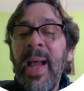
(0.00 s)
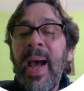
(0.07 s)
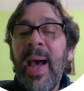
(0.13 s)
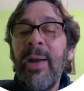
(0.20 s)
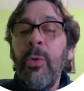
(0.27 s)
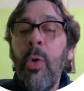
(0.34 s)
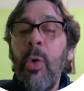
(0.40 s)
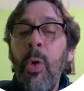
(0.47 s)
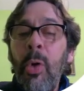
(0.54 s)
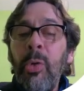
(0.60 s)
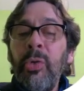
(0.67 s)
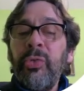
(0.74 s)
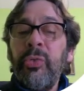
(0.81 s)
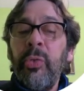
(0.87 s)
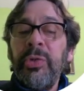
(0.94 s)
are
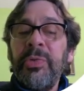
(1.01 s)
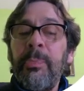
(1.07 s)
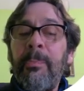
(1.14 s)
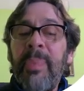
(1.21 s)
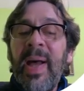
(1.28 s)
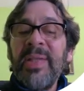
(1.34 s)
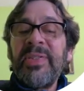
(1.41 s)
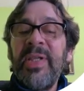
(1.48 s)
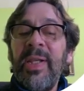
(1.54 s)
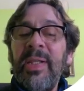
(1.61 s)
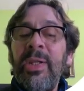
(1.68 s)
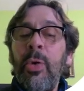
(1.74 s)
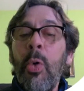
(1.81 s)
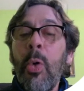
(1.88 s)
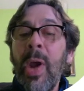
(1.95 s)
also
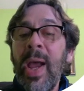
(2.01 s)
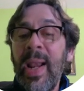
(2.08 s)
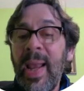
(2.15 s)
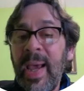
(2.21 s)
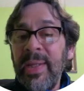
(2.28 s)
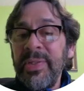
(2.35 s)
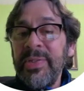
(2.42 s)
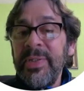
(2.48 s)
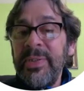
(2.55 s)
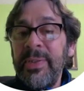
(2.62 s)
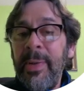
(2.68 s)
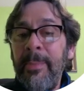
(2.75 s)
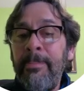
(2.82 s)
spatially localized.